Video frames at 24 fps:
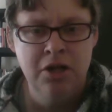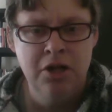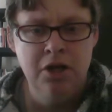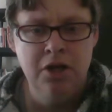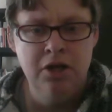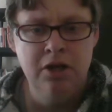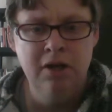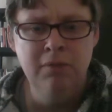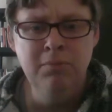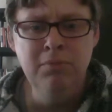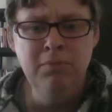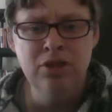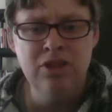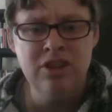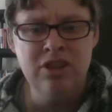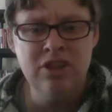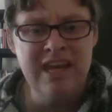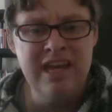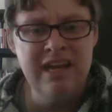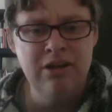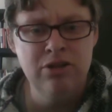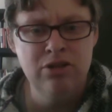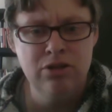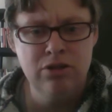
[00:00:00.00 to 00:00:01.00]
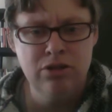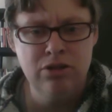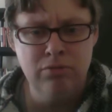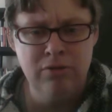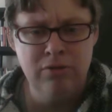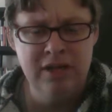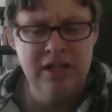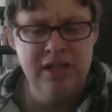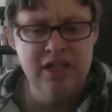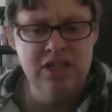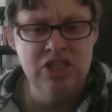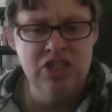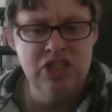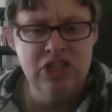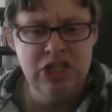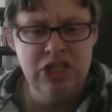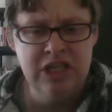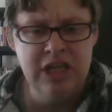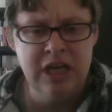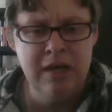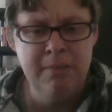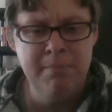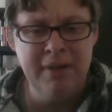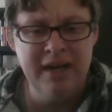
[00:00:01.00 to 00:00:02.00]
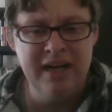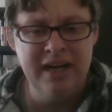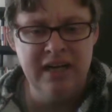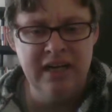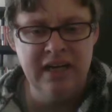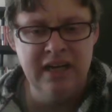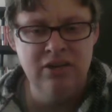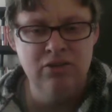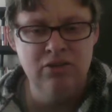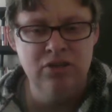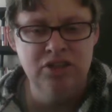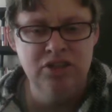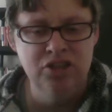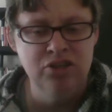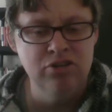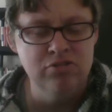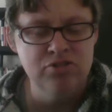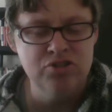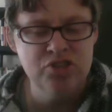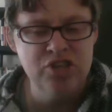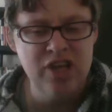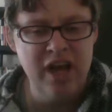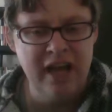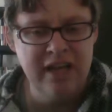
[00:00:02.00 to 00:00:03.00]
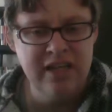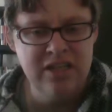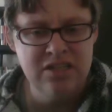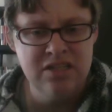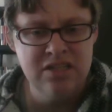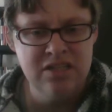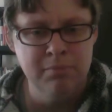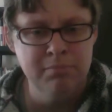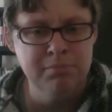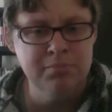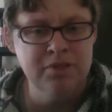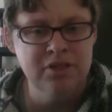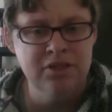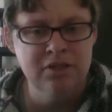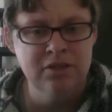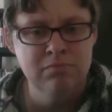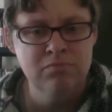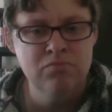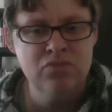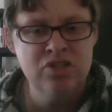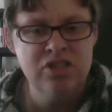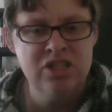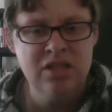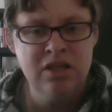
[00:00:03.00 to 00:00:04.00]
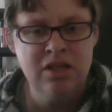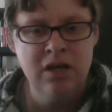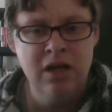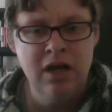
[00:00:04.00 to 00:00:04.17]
Number three is keep an eye on your psych symptoms.